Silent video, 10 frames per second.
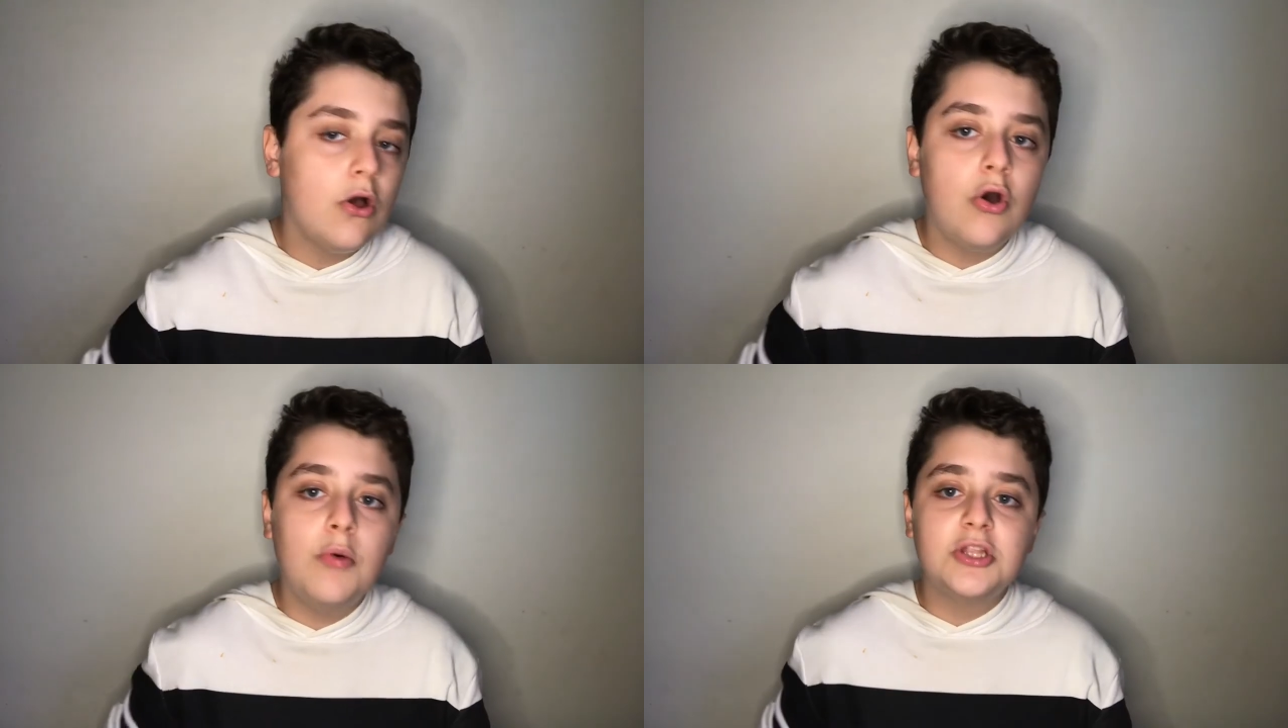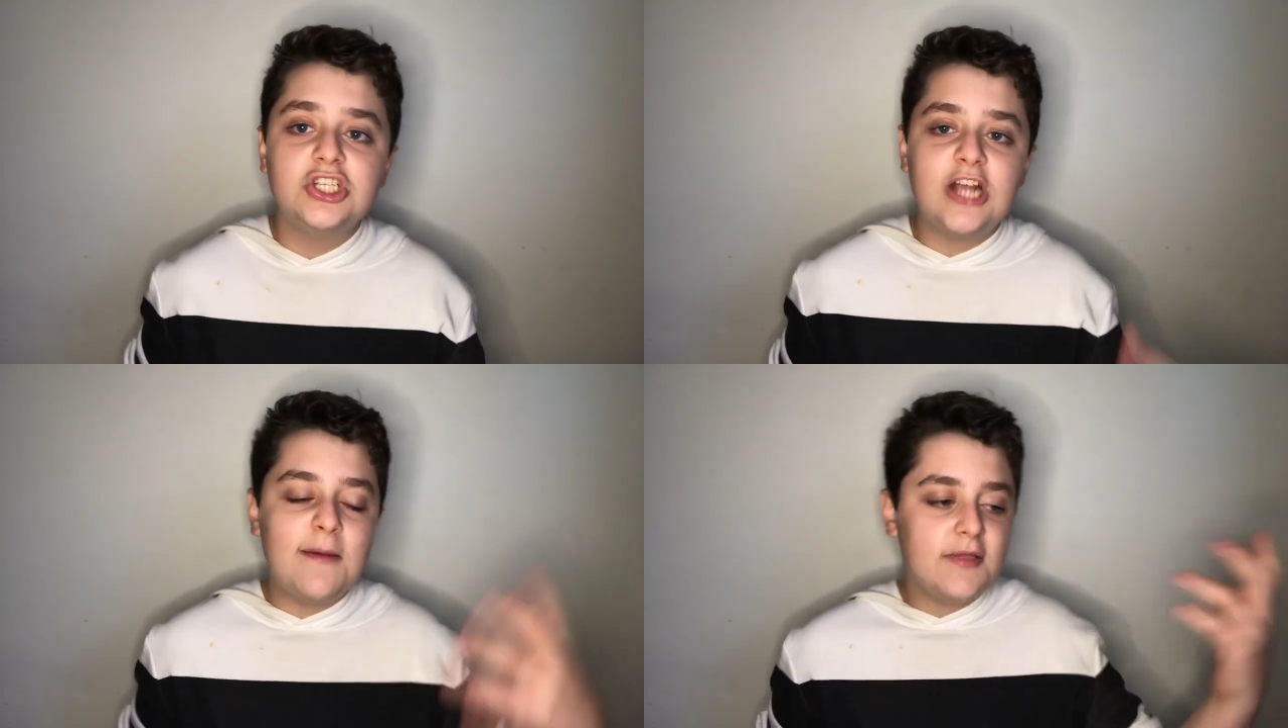Or with the
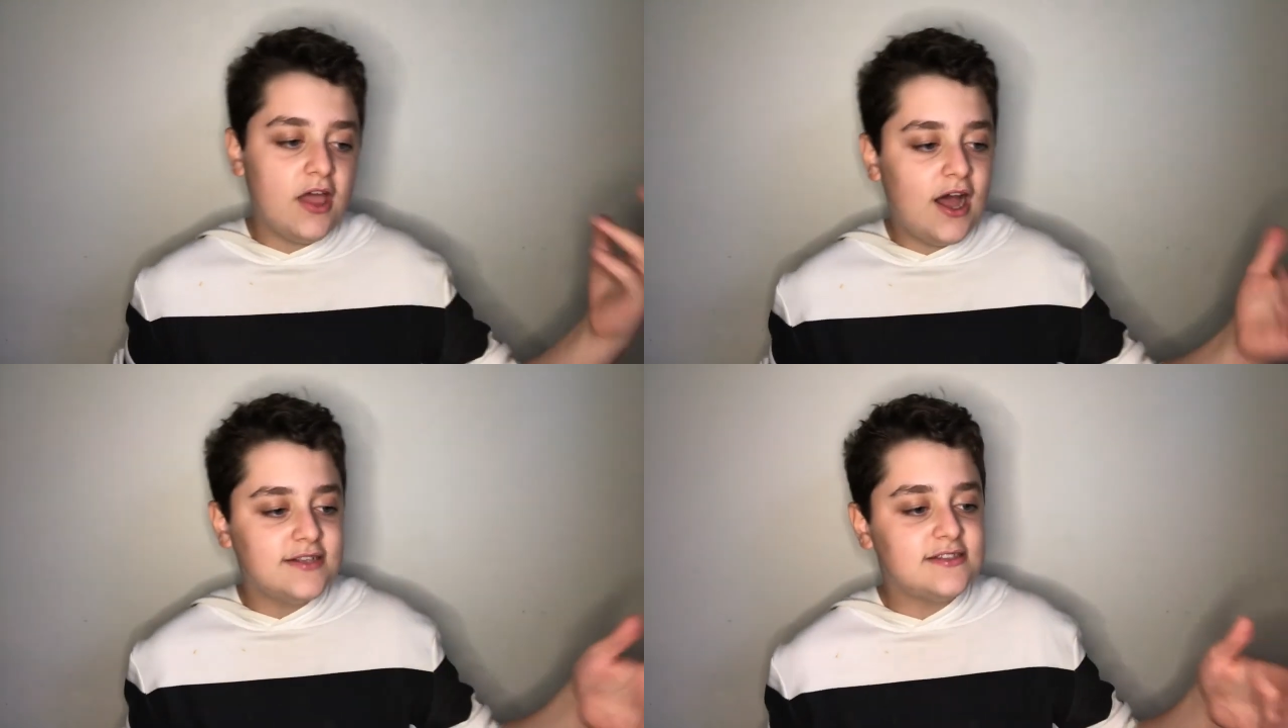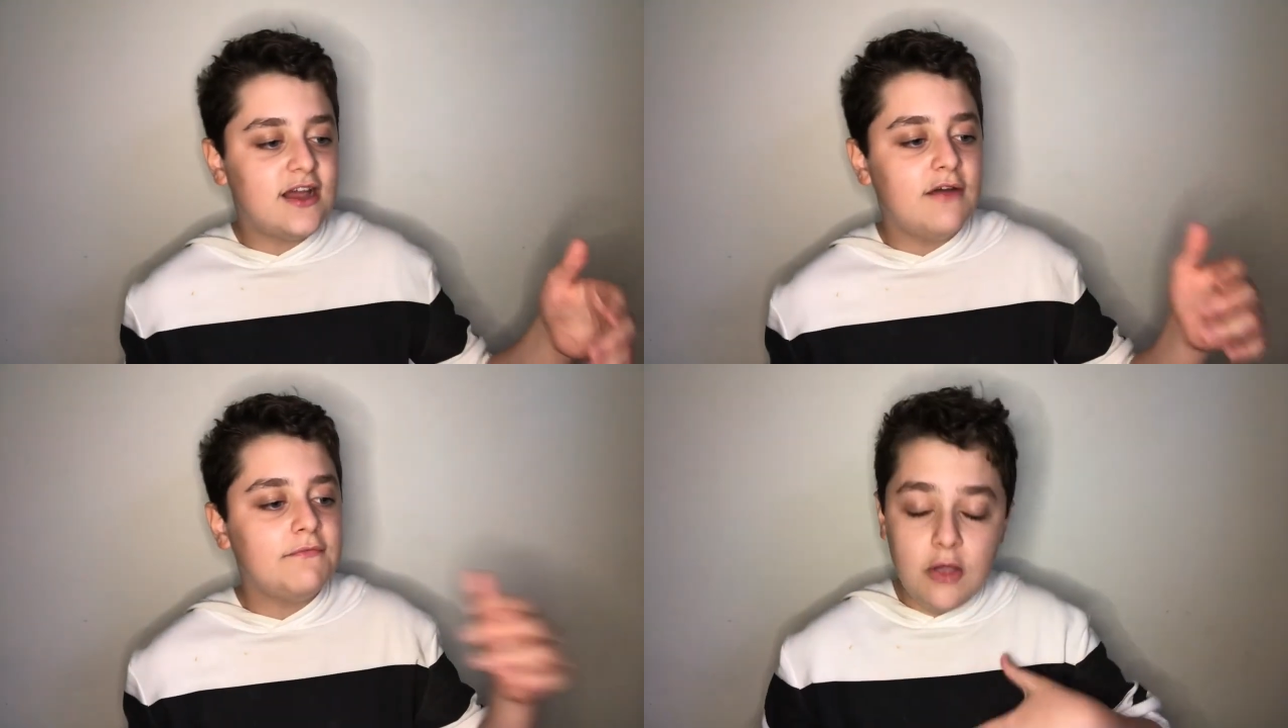Jabba the Hutt
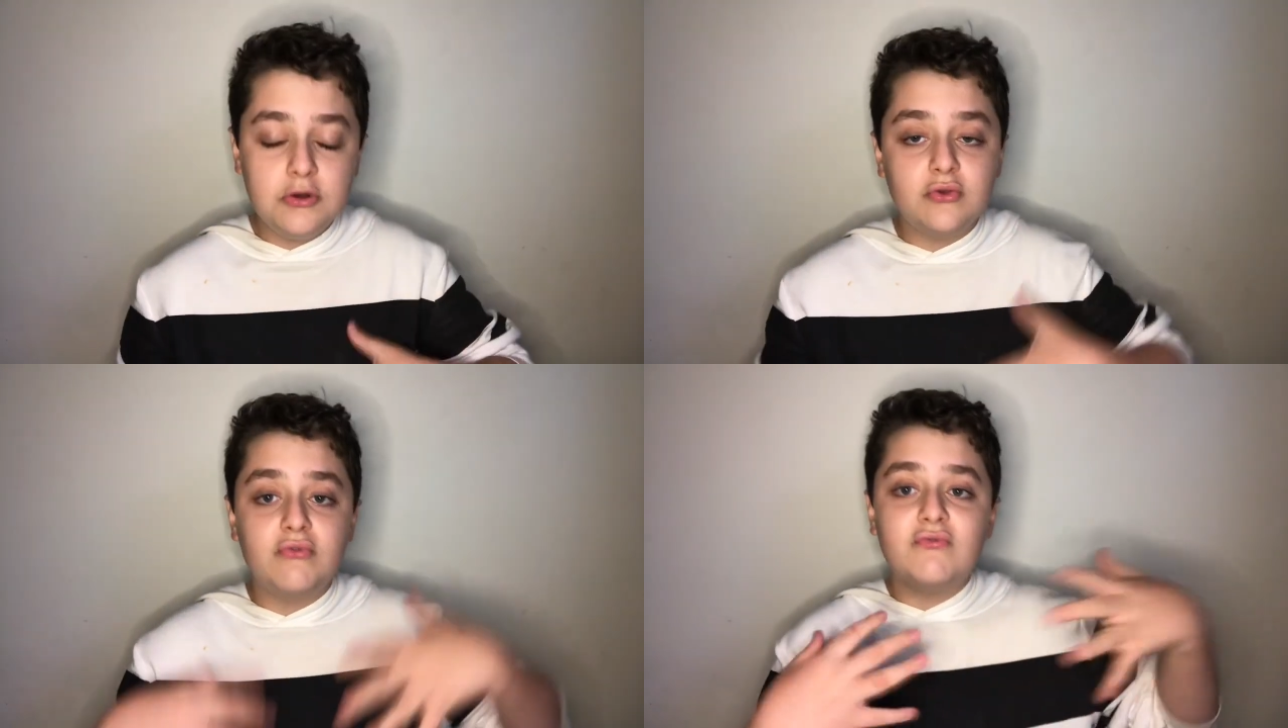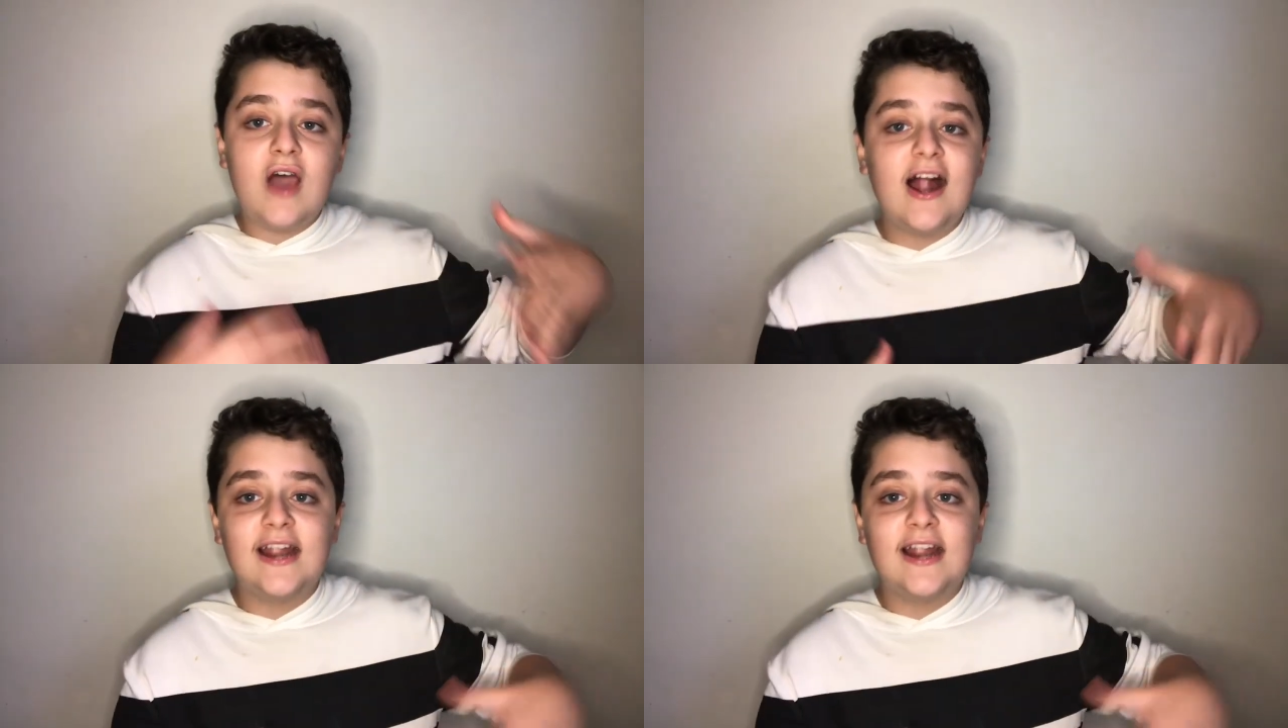stuff, which was fun,